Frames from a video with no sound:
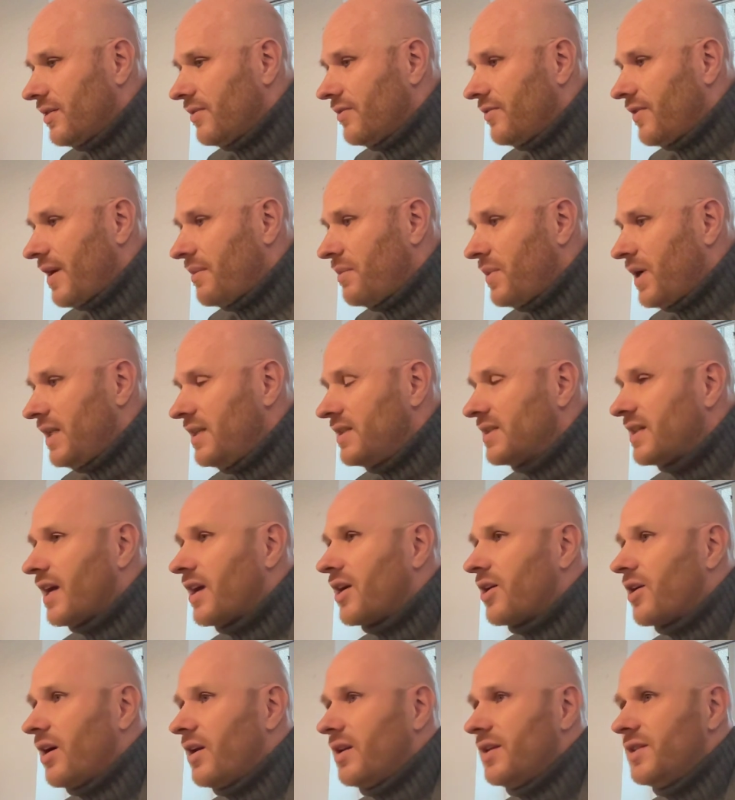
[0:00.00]
family
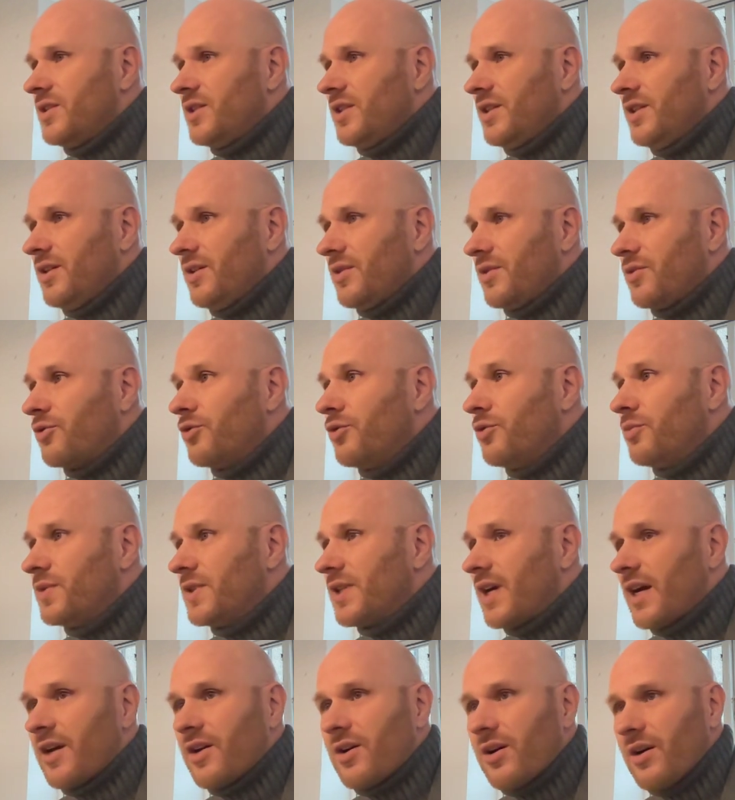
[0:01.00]
psychology or group
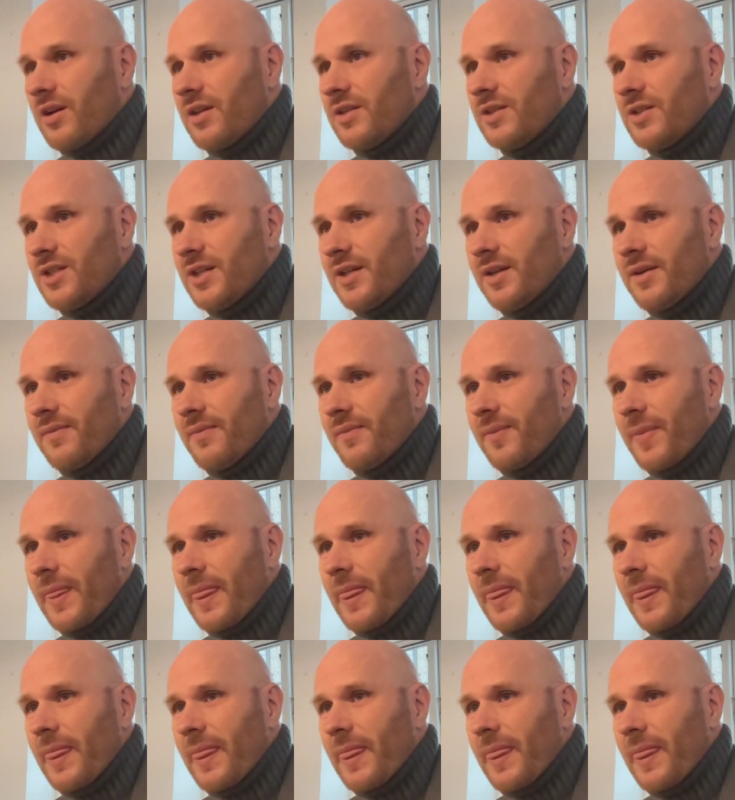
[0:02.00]
psychology.